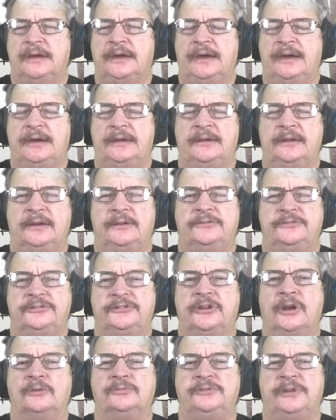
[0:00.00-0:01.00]
and
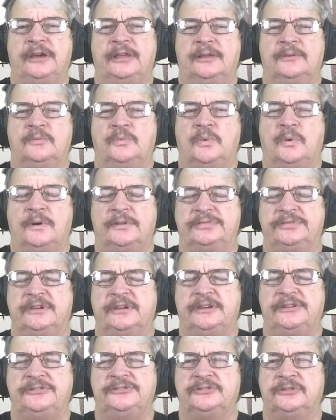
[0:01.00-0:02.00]
there's no telling what
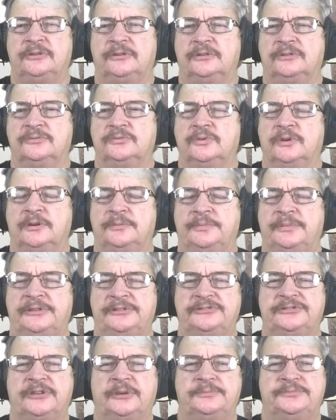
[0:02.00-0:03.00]
these girls would have
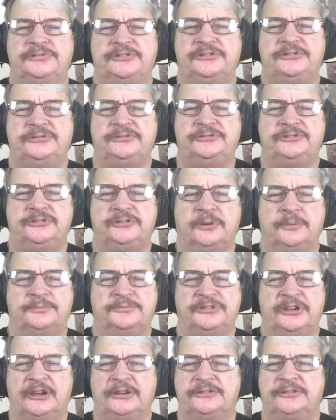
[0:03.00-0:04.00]
been
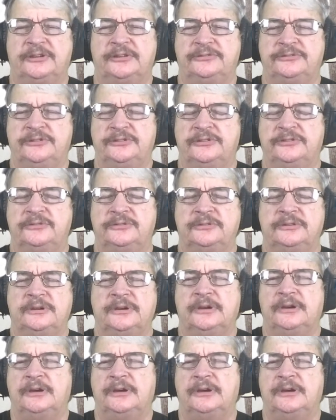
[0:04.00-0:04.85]
subjected to